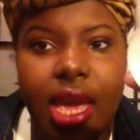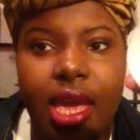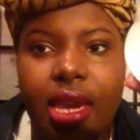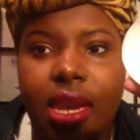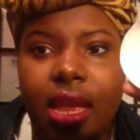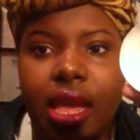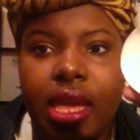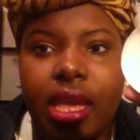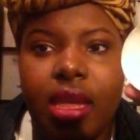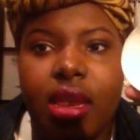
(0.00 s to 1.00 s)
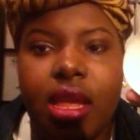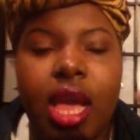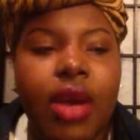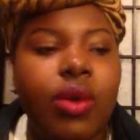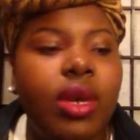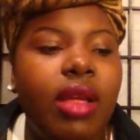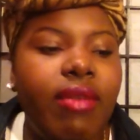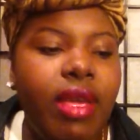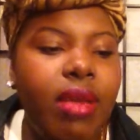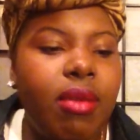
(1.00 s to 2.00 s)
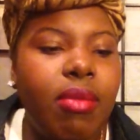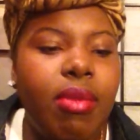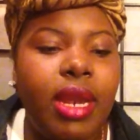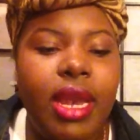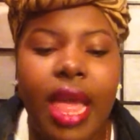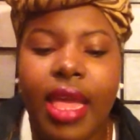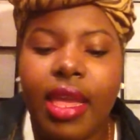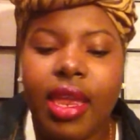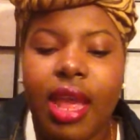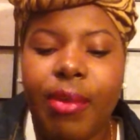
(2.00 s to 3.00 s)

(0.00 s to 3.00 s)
and I like it. I don't love it, but I like it.